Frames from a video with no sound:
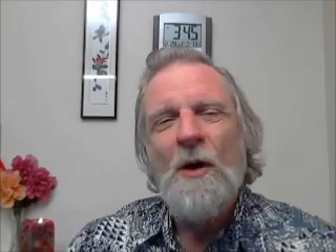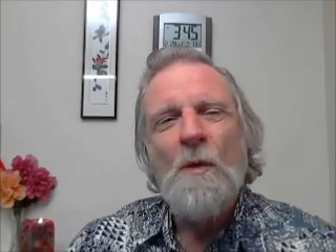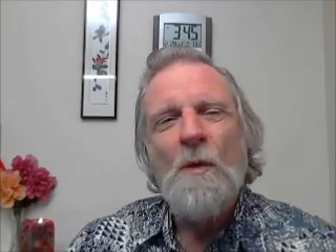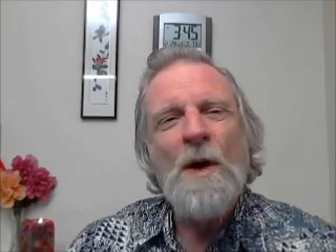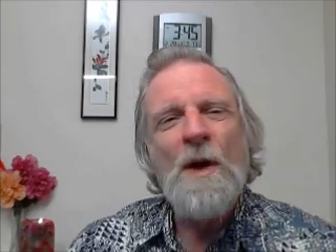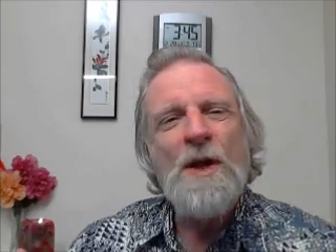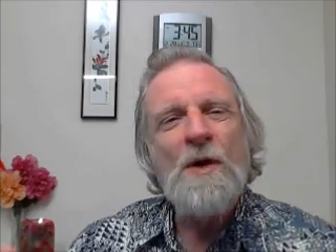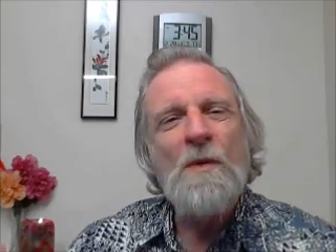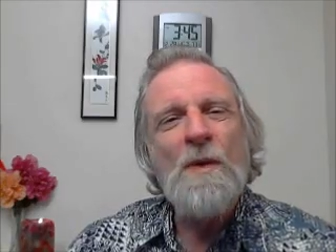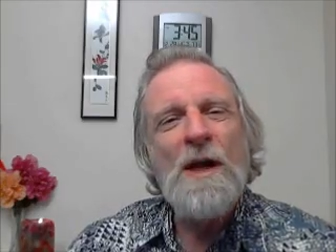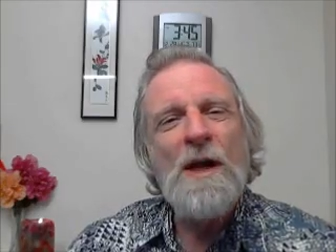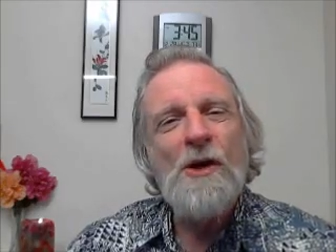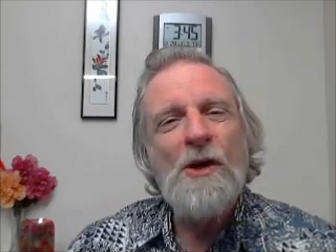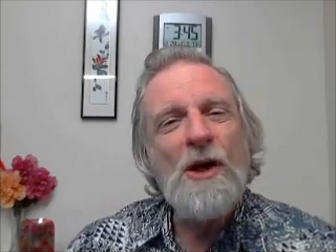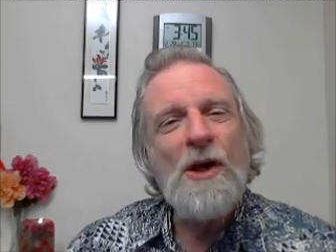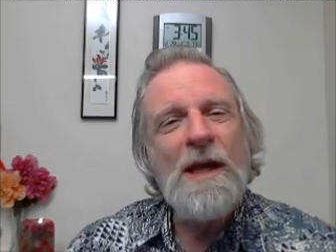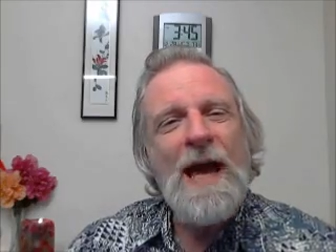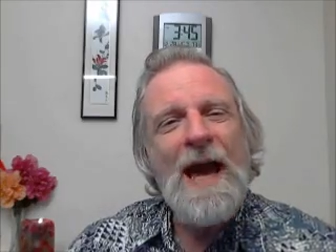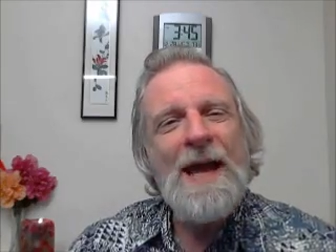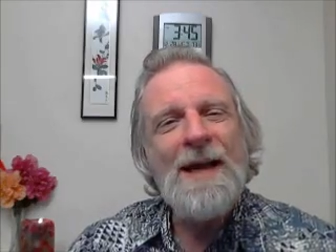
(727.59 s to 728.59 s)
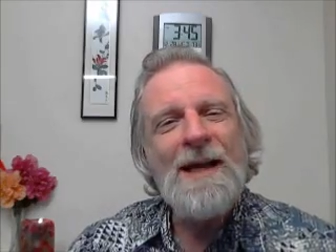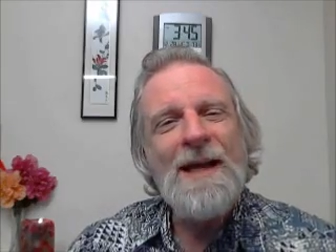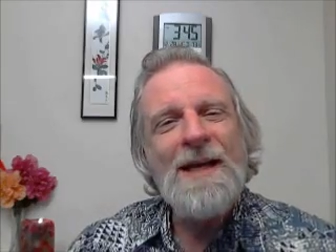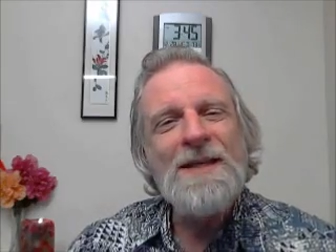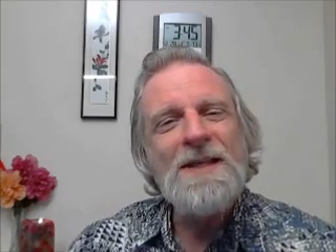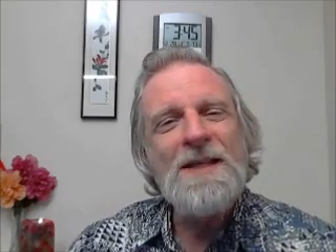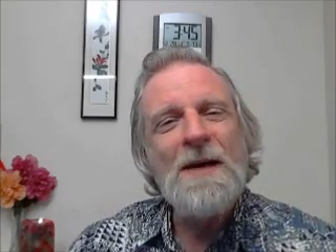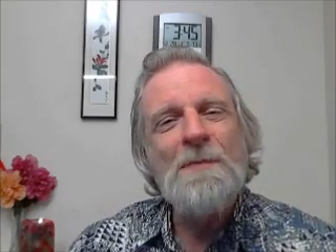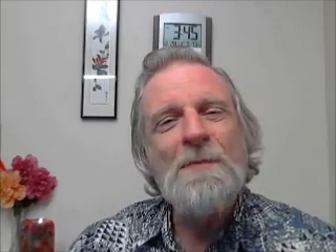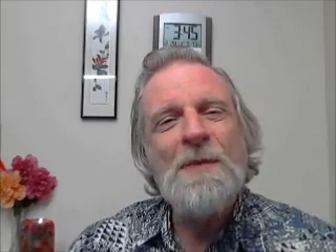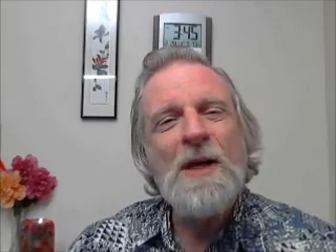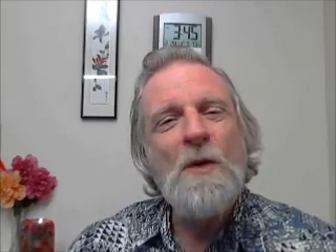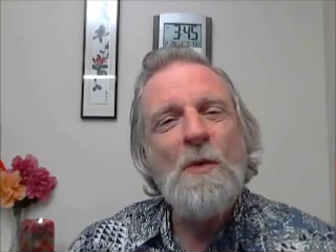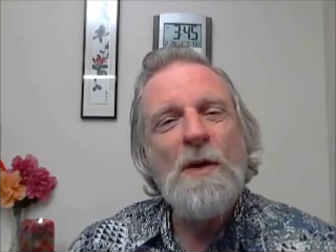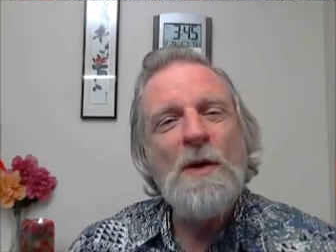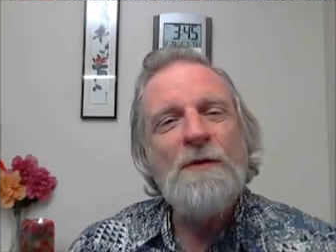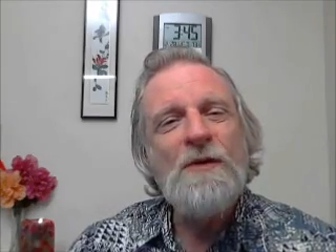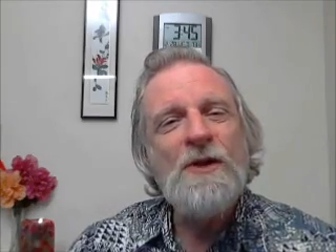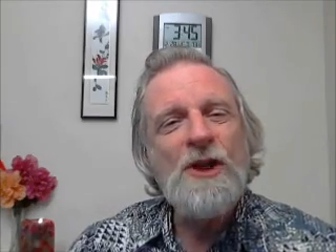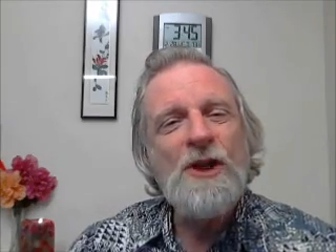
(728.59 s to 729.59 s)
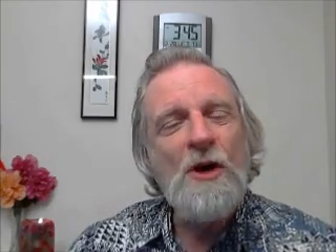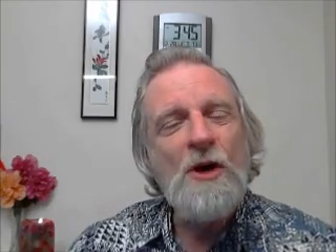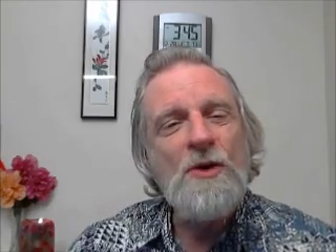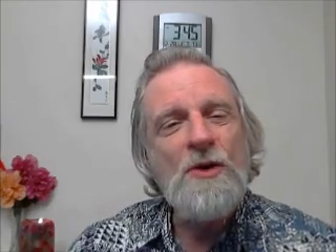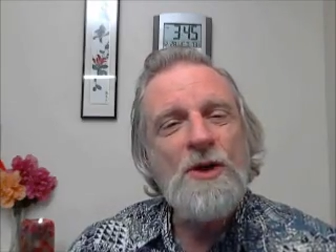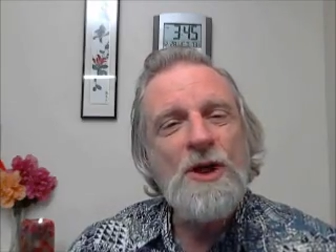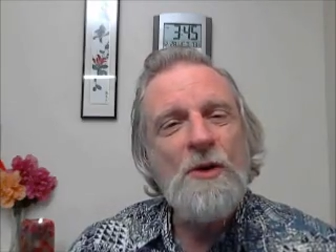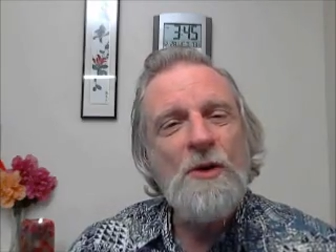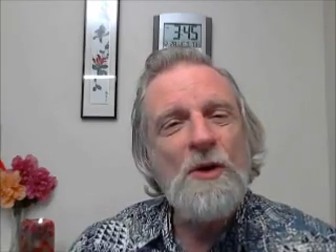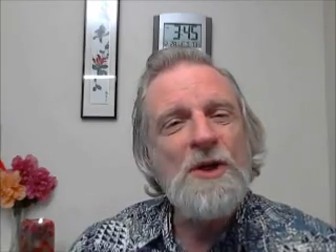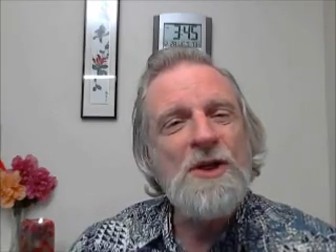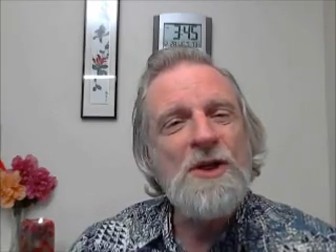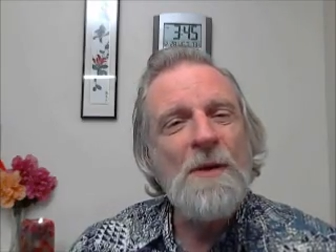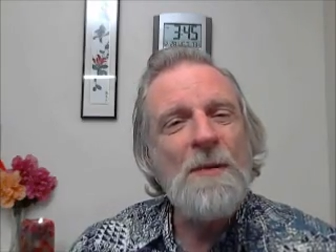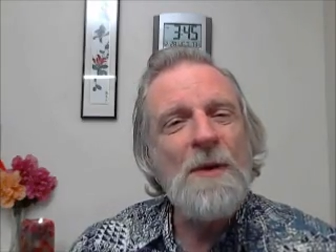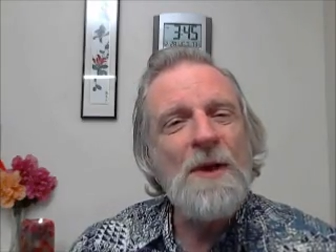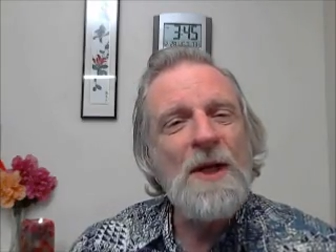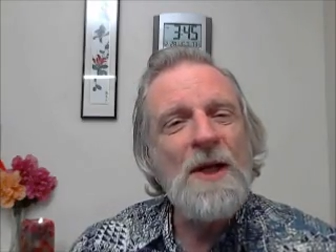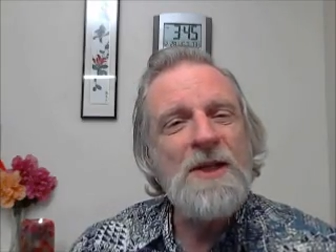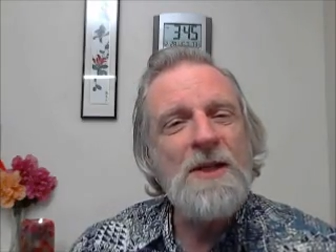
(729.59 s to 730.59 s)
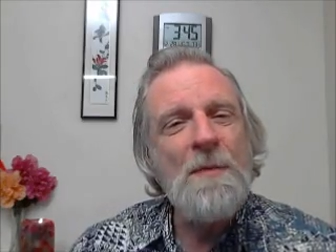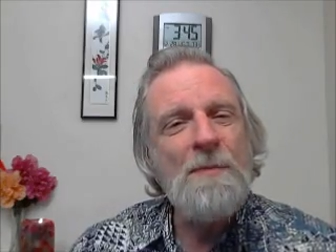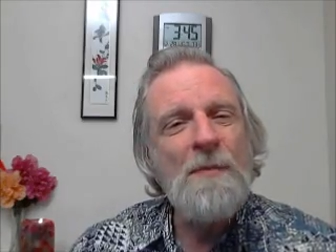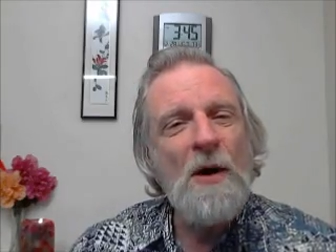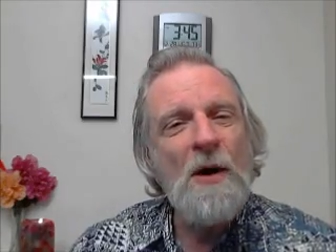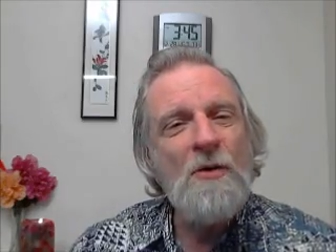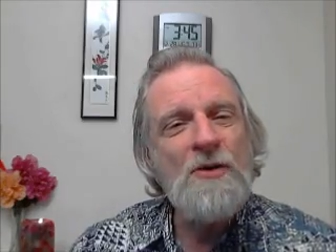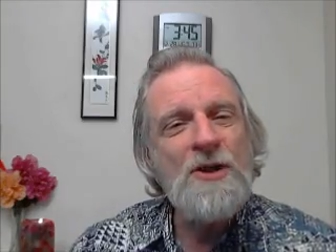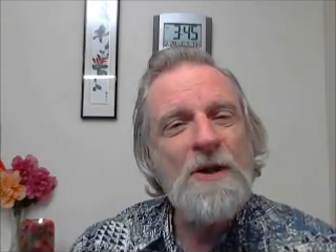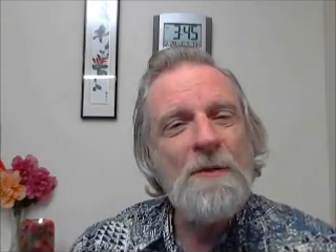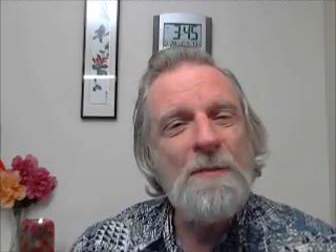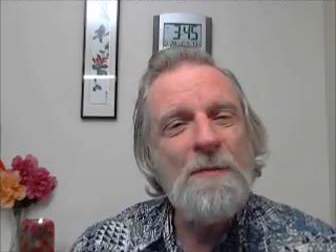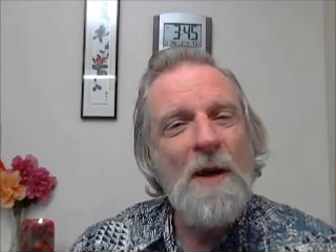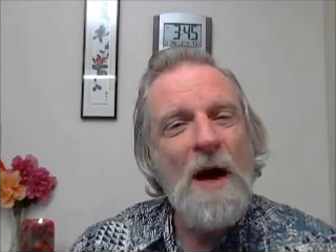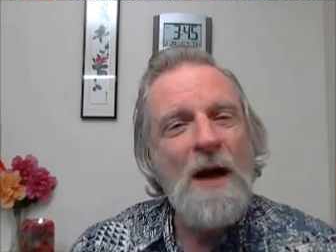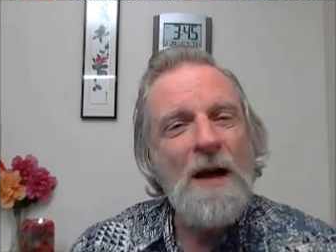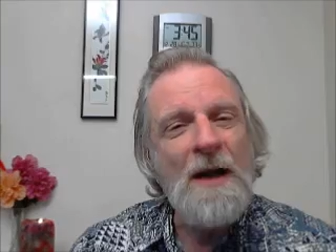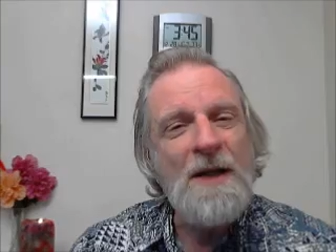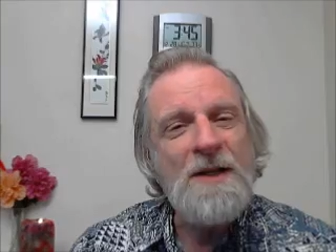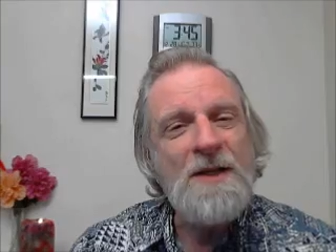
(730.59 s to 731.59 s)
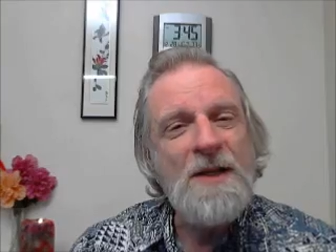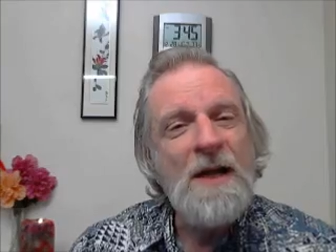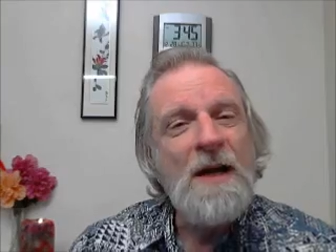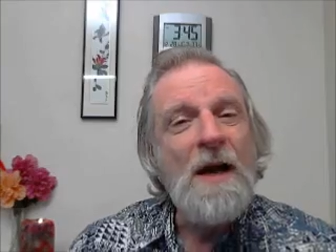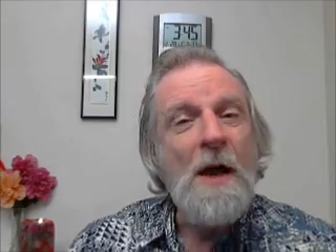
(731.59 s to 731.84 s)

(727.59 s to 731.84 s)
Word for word: whether we look at it as something we've chosen or something that's imposed upon us.